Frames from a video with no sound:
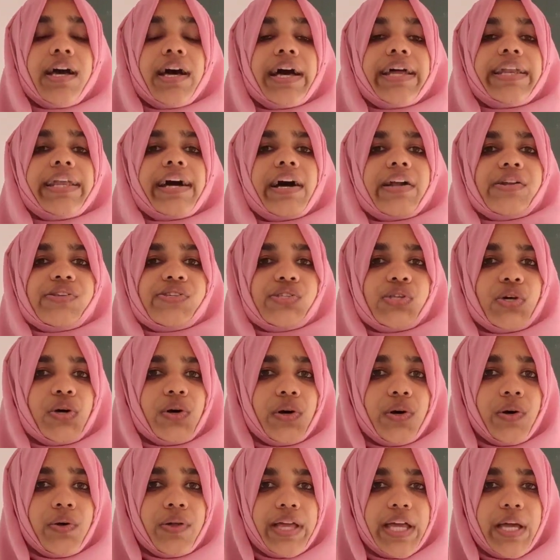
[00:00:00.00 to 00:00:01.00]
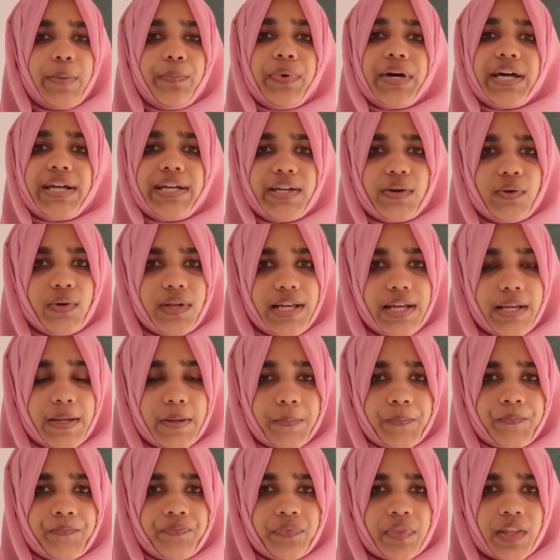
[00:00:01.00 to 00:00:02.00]
and also a particular
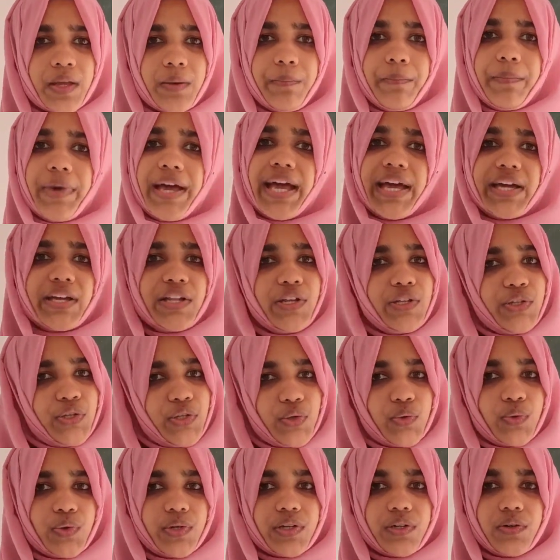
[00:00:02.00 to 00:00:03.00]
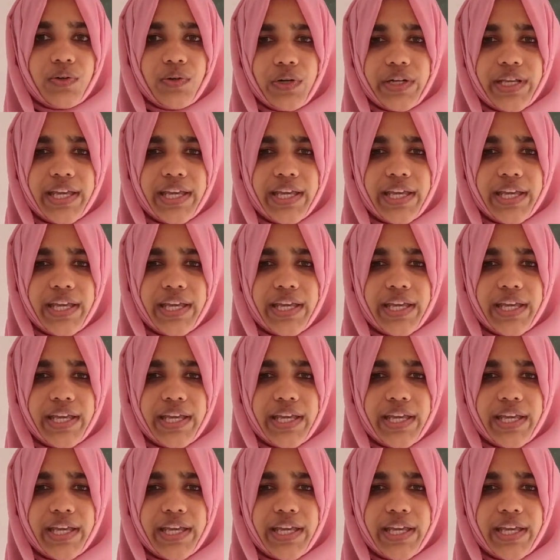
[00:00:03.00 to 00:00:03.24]
magnitude.